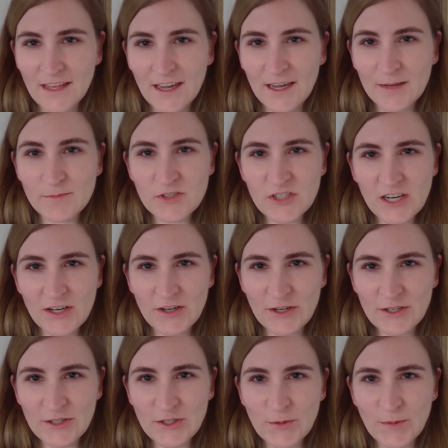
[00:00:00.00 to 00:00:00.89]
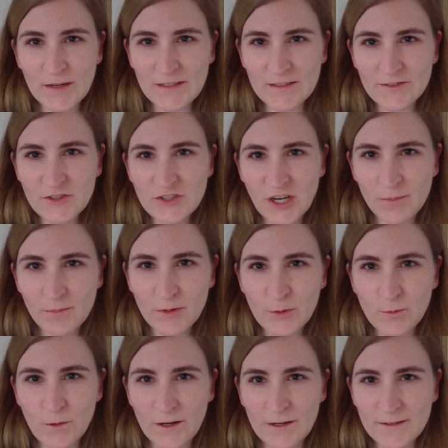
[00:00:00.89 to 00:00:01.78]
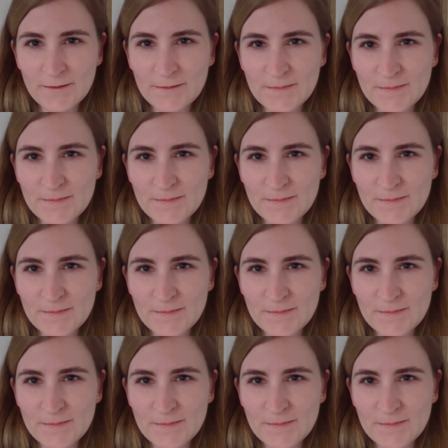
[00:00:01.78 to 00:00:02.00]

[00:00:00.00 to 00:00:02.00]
I'm Charlotte Noel Champenois.